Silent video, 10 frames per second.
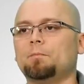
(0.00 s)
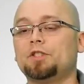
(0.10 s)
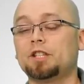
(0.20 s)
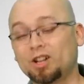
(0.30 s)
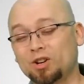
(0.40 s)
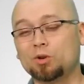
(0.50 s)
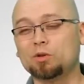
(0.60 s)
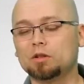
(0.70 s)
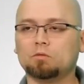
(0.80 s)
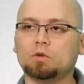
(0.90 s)

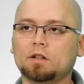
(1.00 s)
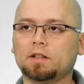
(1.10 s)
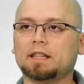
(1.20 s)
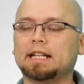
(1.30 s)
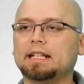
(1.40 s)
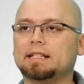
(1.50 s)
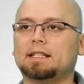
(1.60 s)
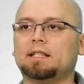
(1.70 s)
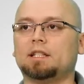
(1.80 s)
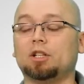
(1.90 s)
So one things
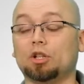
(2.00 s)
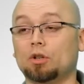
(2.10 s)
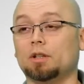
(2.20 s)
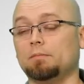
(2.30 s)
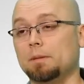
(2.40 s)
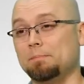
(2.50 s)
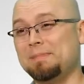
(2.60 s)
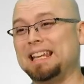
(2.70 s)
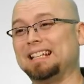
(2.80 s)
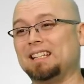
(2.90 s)
to do to
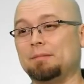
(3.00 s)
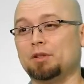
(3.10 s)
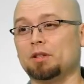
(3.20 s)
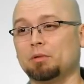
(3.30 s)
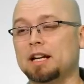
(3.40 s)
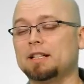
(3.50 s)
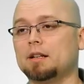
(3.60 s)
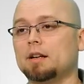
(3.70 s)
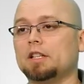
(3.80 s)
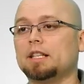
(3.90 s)
immediately put the brakes
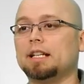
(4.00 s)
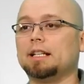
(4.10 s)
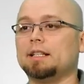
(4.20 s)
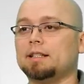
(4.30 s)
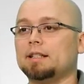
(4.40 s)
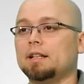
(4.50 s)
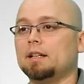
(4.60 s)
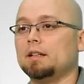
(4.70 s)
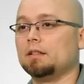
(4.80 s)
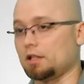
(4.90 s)
on everything is
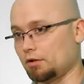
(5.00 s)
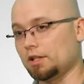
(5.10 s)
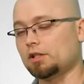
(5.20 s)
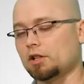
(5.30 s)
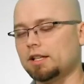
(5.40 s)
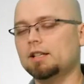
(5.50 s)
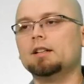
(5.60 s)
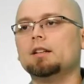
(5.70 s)
talk to an attorney.